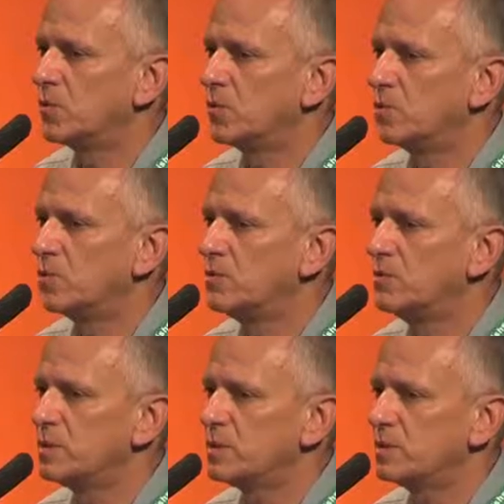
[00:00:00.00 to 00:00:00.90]

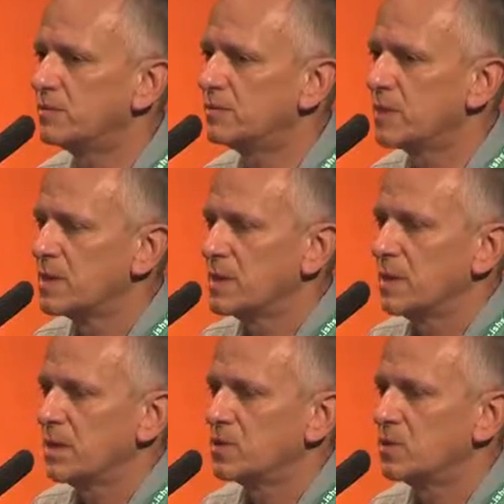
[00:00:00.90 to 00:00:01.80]
consumers.
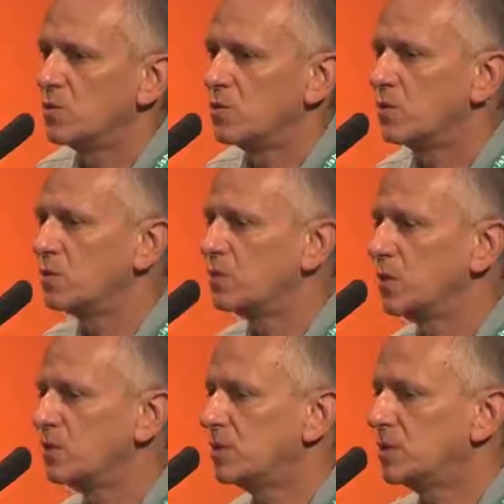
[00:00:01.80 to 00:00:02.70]
And so we could
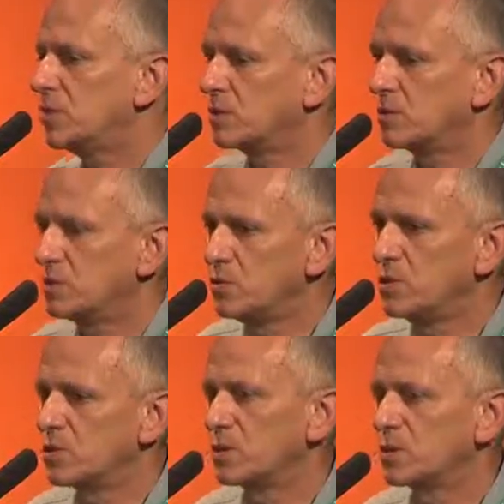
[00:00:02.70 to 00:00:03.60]
not
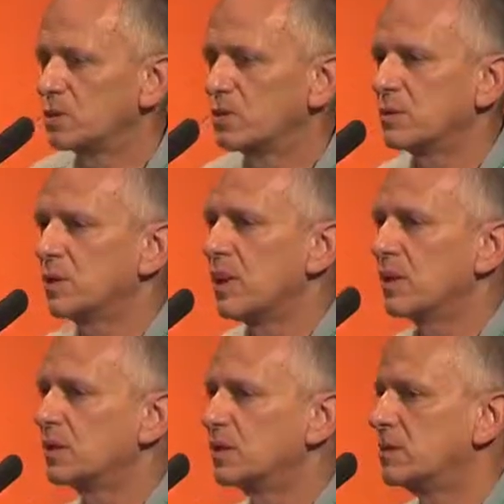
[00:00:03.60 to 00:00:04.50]
introduce
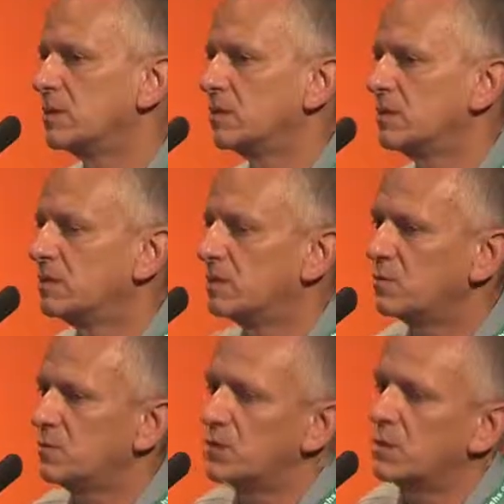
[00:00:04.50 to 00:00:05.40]
characters that
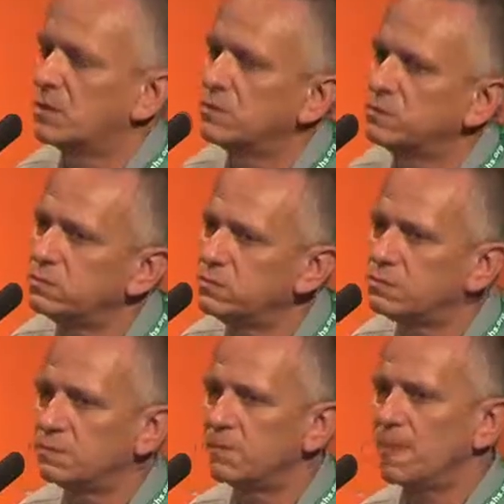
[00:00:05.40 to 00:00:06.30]
were
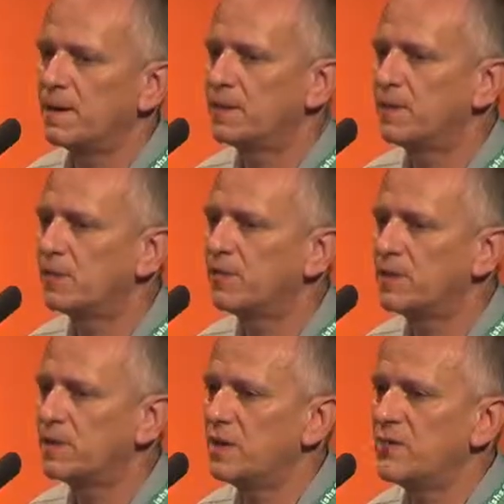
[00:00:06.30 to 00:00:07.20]
not
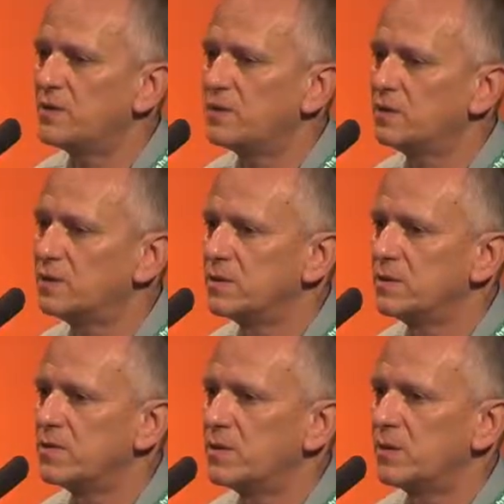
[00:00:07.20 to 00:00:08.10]
very evident in
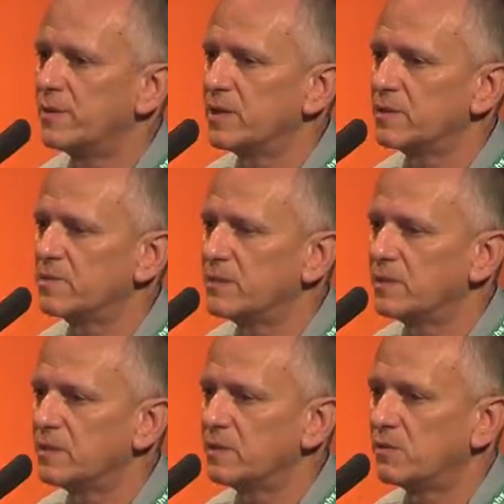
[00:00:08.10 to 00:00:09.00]
this germplasm.
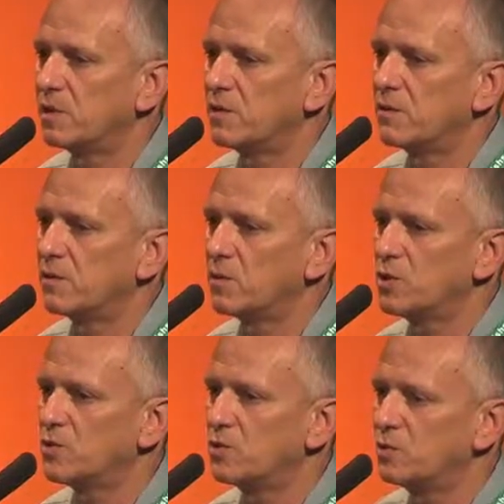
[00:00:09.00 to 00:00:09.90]
Really, there
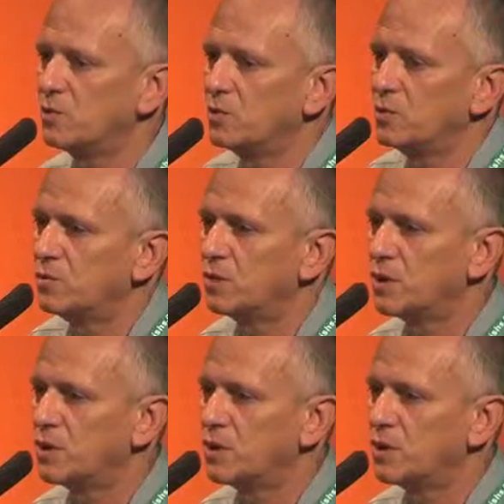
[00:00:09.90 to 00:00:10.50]
was no